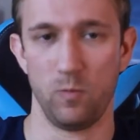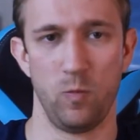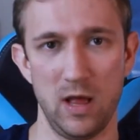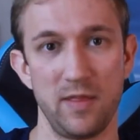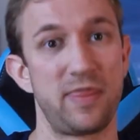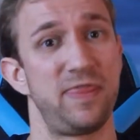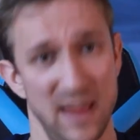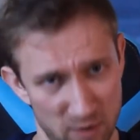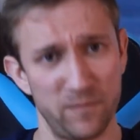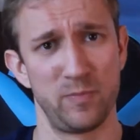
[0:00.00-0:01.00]
Well,
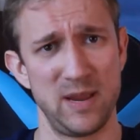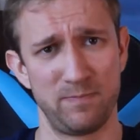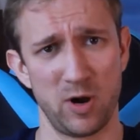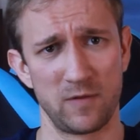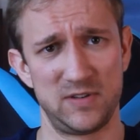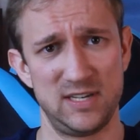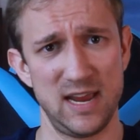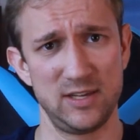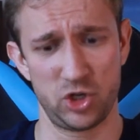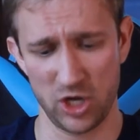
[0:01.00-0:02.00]
thank you for being part of
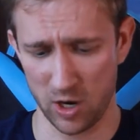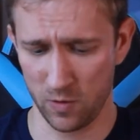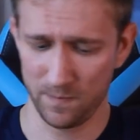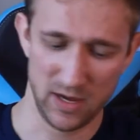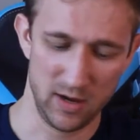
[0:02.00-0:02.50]
today's show.